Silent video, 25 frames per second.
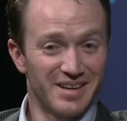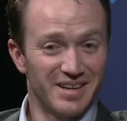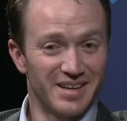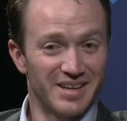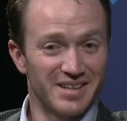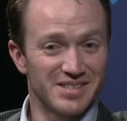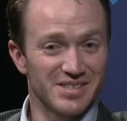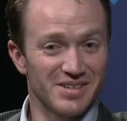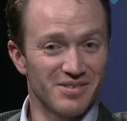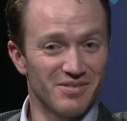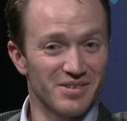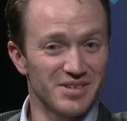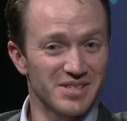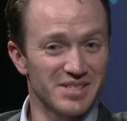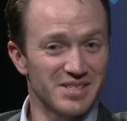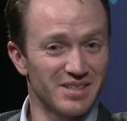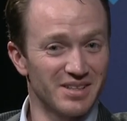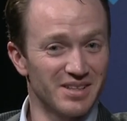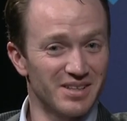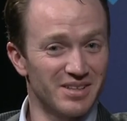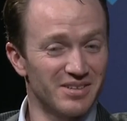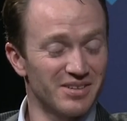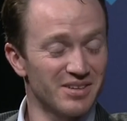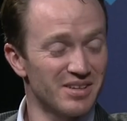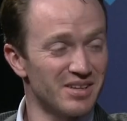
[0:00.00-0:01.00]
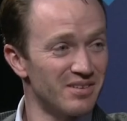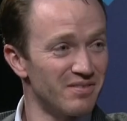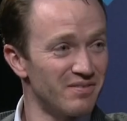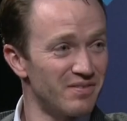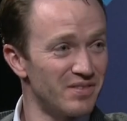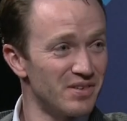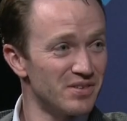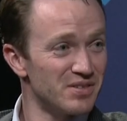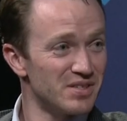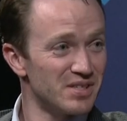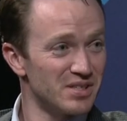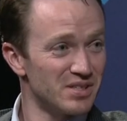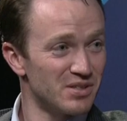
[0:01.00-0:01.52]
it's almost a little
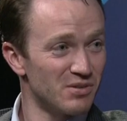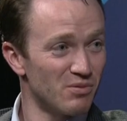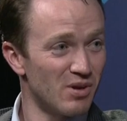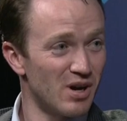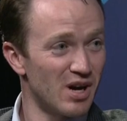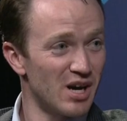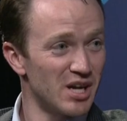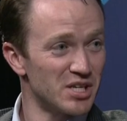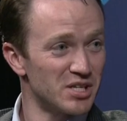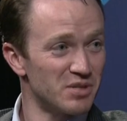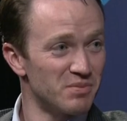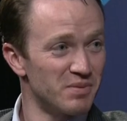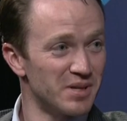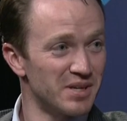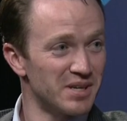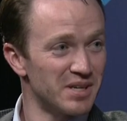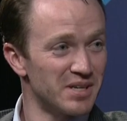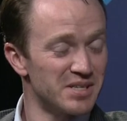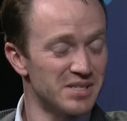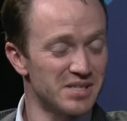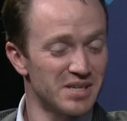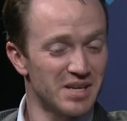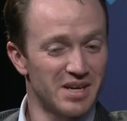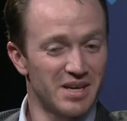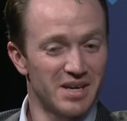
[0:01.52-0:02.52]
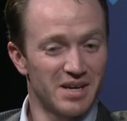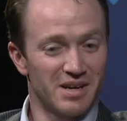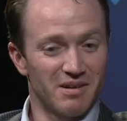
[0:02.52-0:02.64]
confusing to watch because